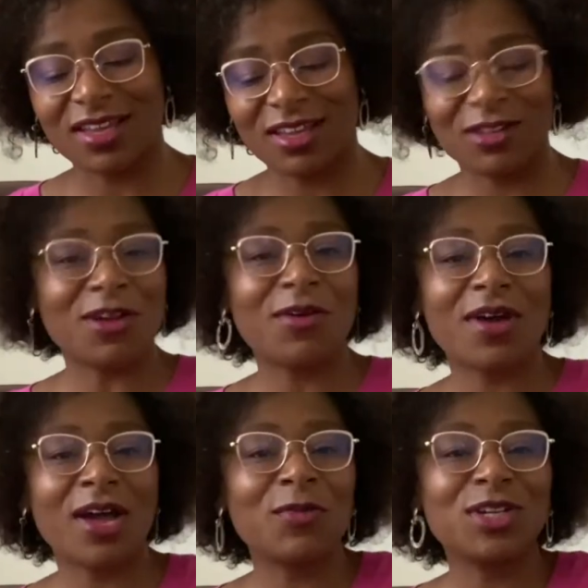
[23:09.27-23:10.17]
you know,
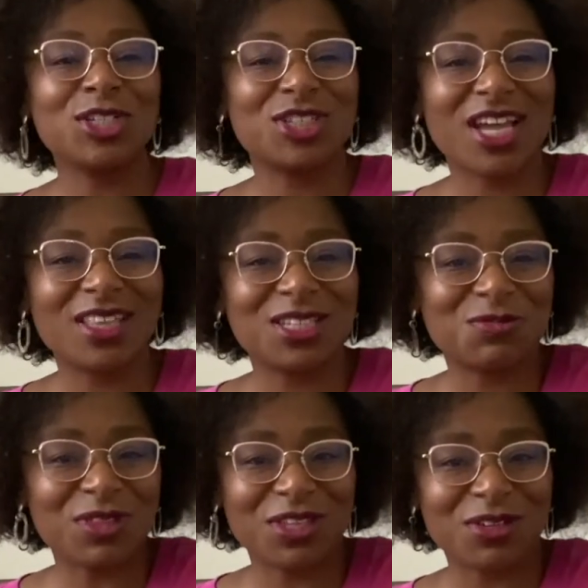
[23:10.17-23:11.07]
I want to share this with you.